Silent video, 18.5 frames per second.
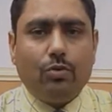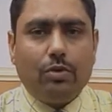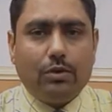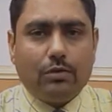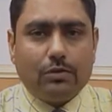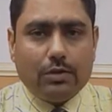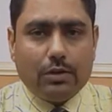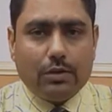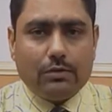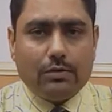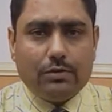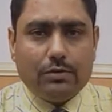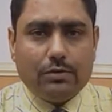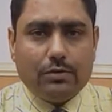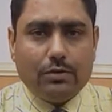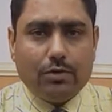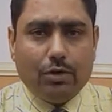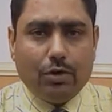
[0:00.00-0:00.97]
discuss
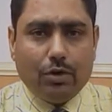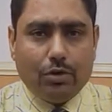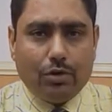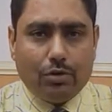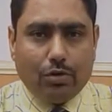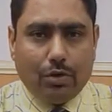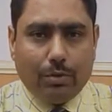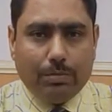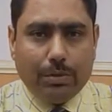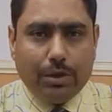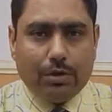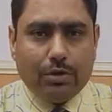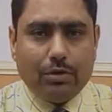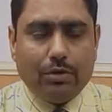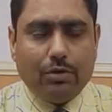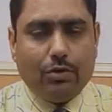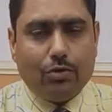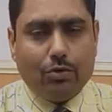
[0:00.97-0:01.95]
on the topic
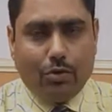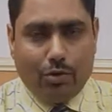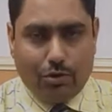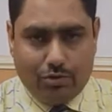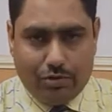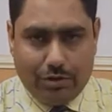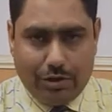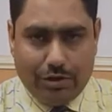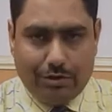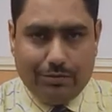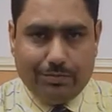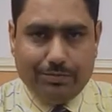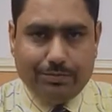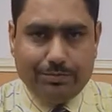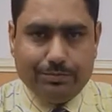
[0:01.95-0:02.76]
cost sheet.